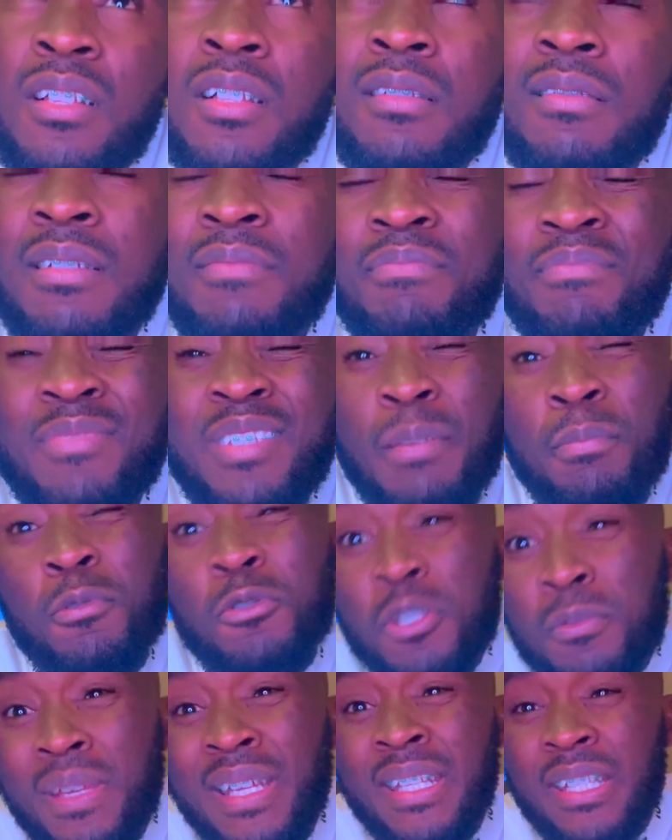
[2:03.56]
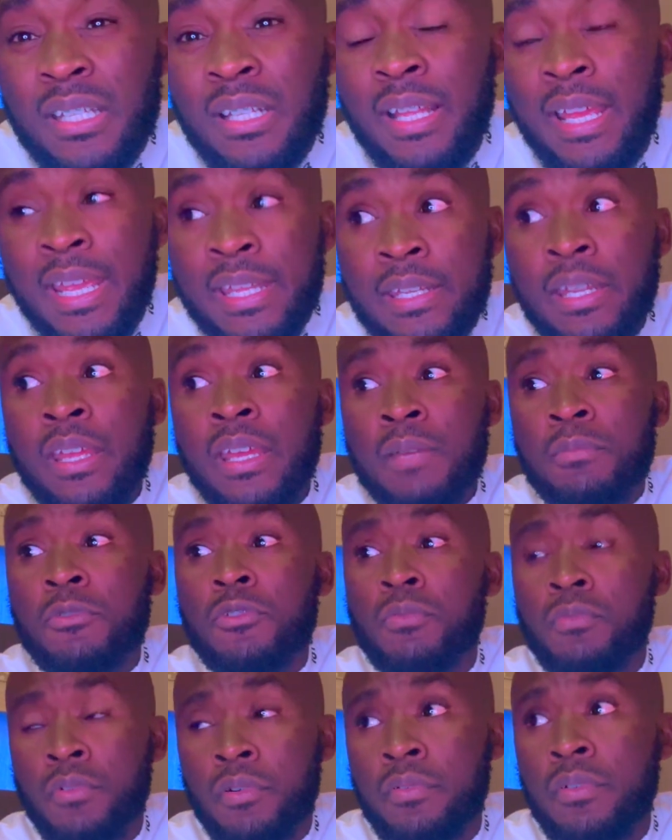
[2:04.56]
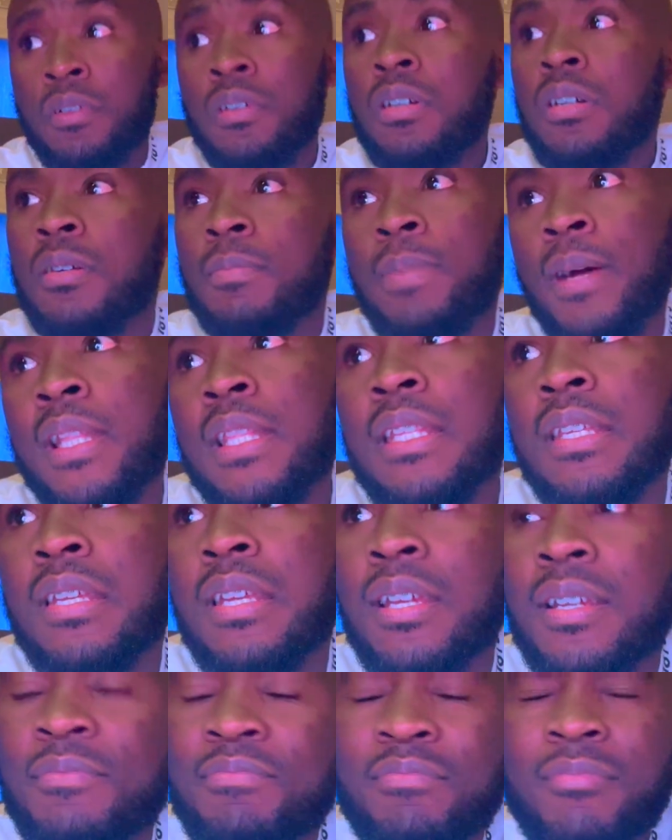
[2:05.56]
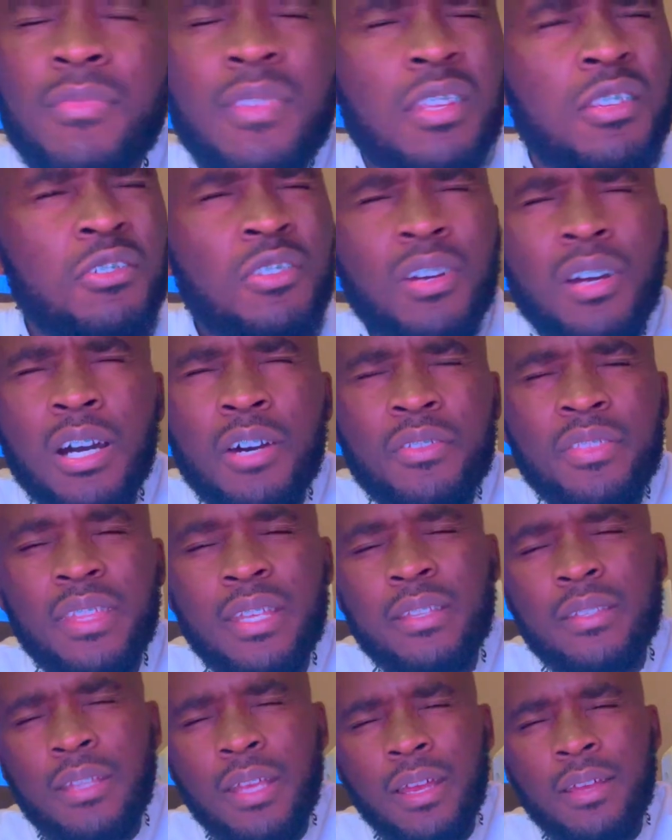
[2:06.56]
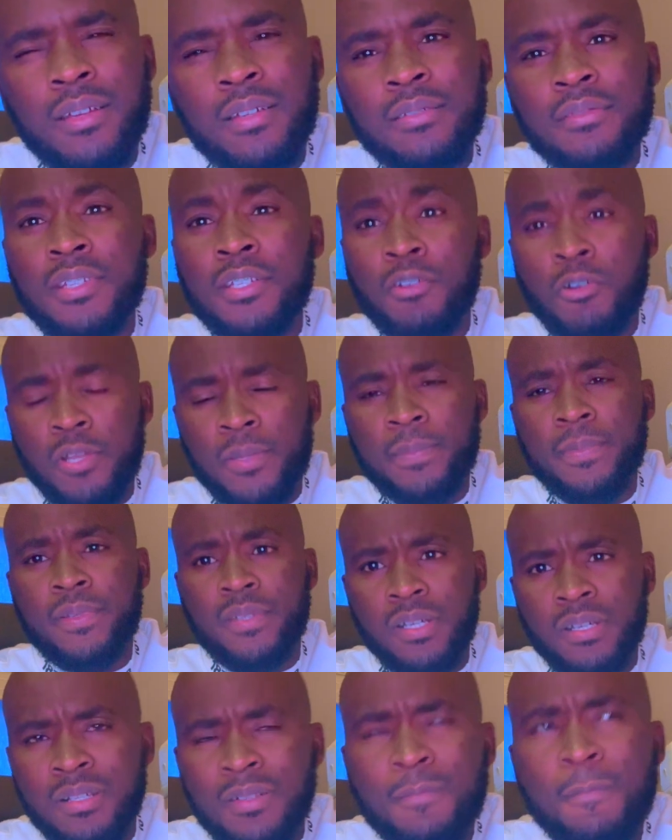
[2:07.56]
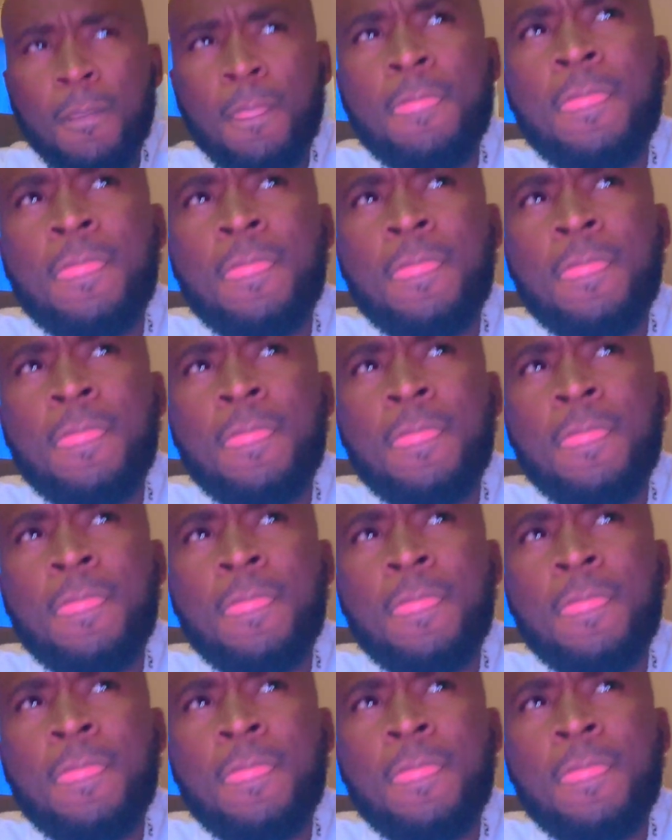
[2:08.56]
I'm supposed to be until 8 a.m. tomorrow, but you know how things are in hospital.